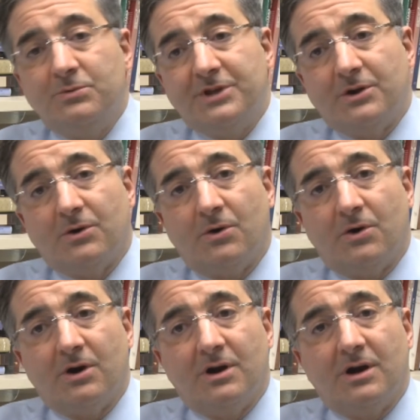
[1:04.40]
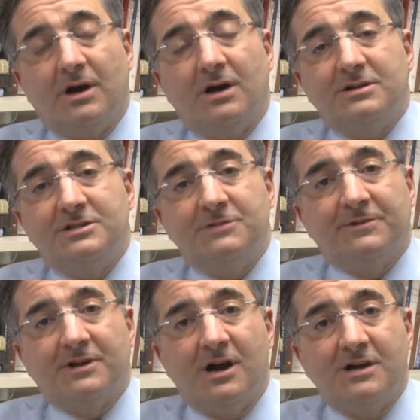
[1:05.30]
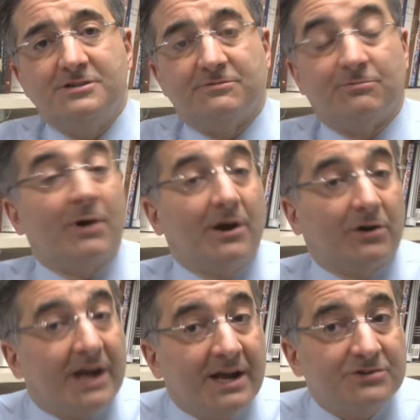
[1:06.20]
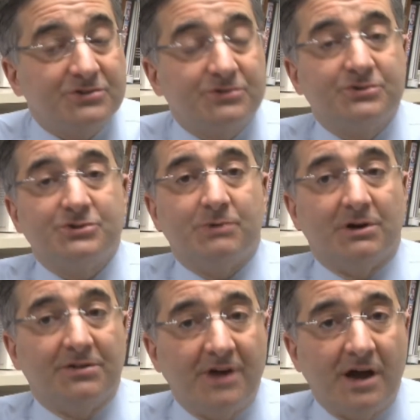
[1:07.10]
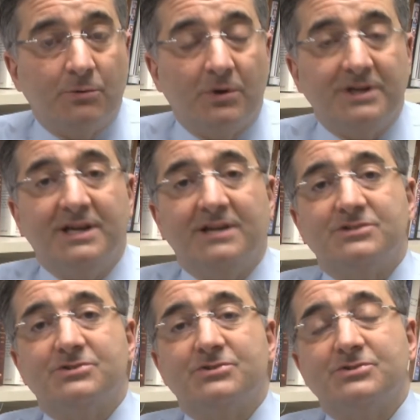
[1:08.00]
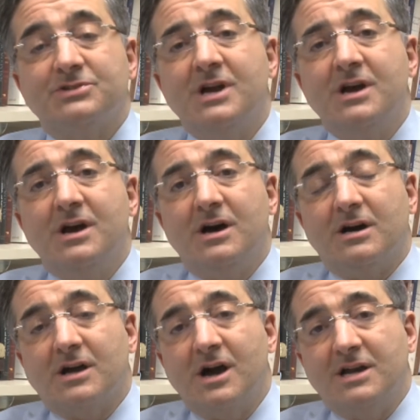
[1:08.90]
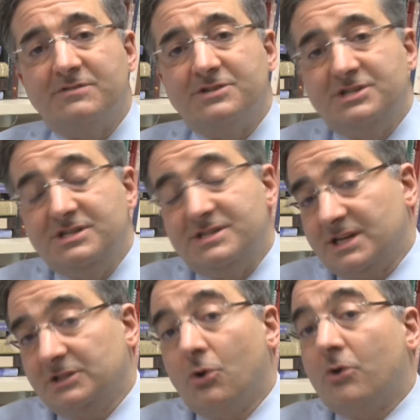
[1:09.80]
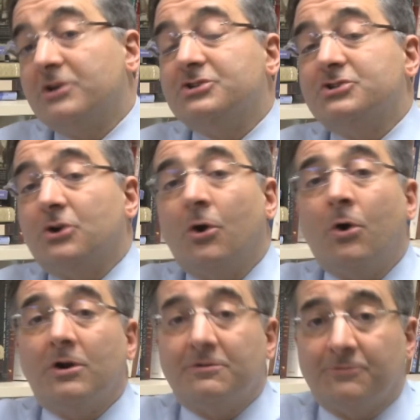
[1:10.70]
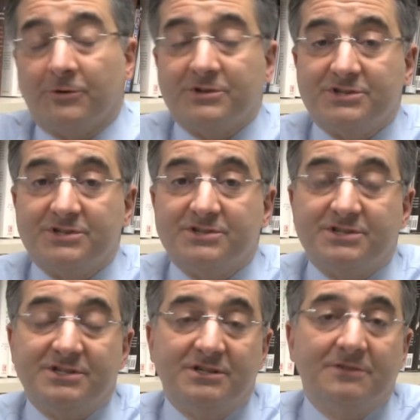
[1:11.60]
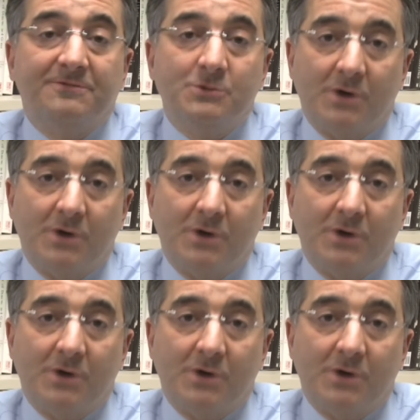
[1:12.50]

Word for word: there are uh, different kinds of rare cancers, rare thyroid cancers, a kind of disease that enlarges your heart, for instance, and a few